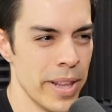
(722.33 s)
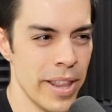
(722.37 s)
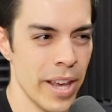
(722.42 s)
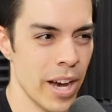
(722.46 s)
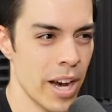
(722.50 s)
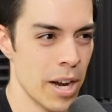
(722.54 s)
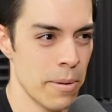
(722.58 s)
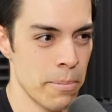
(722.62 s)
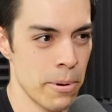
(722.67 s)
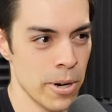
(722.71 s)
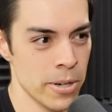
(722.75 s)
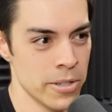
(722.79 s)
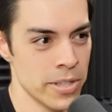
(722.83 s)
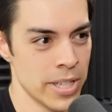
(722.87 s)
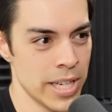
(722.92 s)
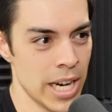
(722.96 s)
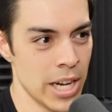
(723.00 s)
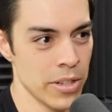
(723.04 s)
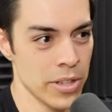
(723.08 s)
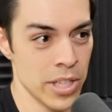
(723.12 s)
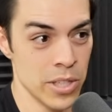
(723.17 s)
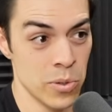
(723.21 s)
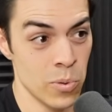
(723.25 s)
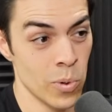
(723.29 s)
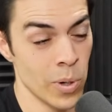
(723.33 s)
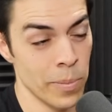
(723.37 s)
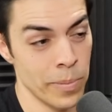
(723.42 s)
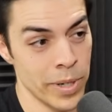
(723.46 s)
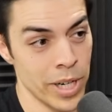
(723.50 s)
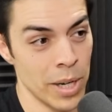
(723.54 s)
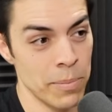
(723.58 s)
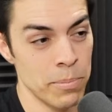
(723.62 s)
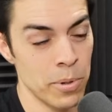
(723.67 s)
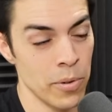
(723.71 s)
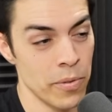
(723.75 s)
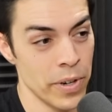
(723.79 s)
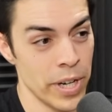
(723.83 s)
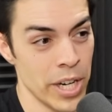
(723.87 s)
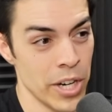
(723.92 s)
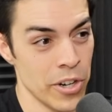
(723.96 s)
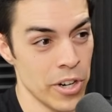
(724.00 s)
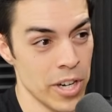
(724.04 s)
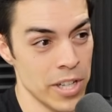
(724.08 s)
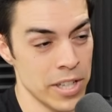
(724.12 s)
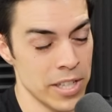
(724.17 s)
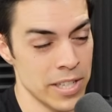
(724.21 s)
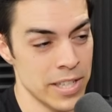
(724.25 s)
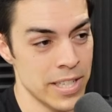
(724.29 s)
odd person out that's warming up over here
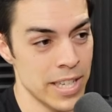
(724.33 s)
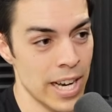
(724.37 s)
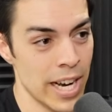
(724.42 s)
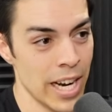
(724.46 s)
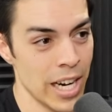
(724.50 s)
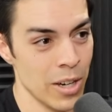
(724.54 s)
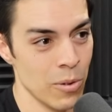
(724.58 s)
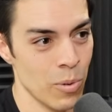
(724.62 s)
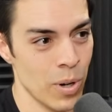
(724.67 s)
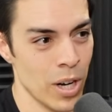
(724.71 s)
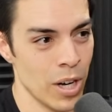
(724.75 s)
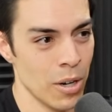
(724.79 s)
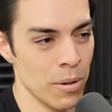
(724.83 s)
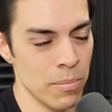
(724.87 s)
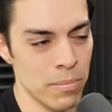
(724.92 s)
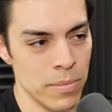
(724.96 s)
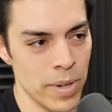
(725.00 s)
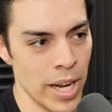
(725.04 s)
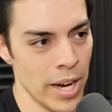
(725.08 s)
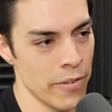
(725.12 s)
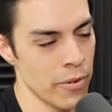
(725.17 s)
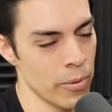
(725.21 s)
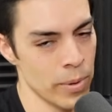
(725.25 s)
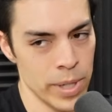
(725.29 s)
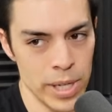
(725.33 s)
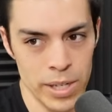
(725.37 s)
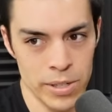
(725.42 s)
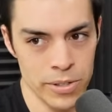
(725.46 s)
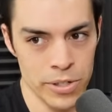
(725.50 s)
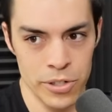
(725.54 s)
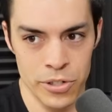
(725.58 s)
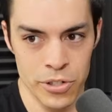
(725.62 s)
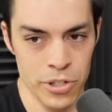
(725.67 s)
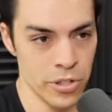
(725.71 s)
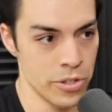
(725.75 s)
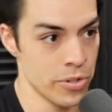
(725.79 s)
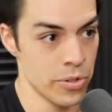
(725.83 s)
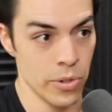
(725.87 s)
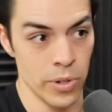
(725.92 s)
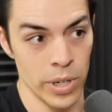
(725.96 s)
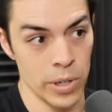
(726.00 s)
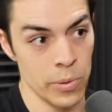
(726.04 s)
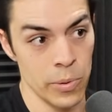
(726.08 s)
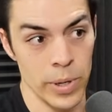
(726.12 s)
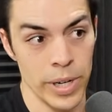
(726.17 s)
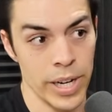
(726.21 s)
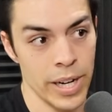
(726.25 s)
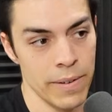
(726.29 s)
on the side while everyone else is just
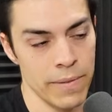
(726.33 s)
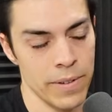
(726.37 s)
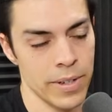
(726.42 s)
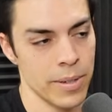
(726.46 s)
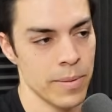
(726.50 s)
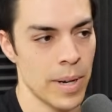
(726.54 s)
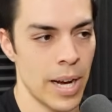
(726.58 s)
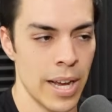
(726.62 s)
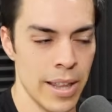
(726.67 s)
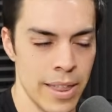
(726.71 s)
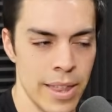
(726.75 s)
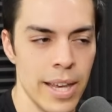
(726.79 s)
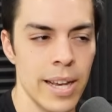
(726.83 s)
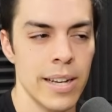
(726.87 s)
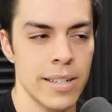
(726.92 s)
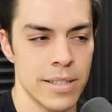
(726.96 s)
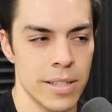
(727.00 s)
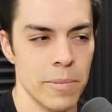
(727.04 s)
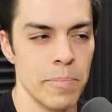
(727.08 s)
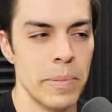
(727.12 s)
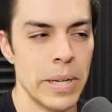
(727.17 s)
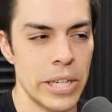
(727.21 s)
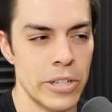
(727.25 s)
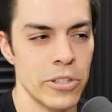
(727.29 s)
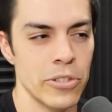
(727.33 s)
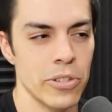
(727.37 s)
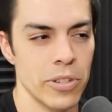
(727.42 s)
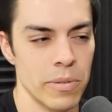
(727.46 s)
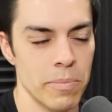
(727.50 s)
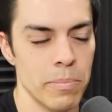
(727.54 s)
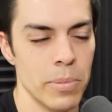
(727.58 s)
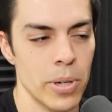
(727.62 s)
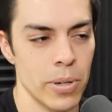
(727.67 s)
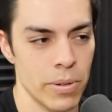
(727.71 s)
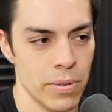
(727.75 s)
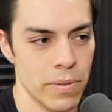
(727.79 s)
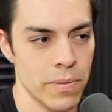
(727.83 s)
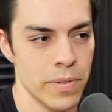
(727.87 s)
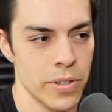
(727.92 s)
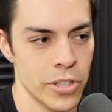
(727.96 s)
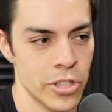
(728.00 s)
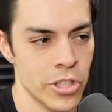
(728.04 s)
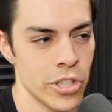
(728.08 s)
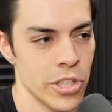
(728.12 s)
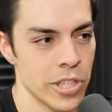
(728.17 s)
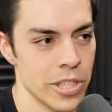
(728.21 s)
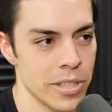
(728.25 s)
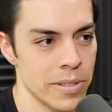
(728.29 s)
doing whatever. I think it's a mixture of both. Got it.
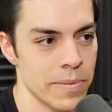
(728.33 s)
Sure.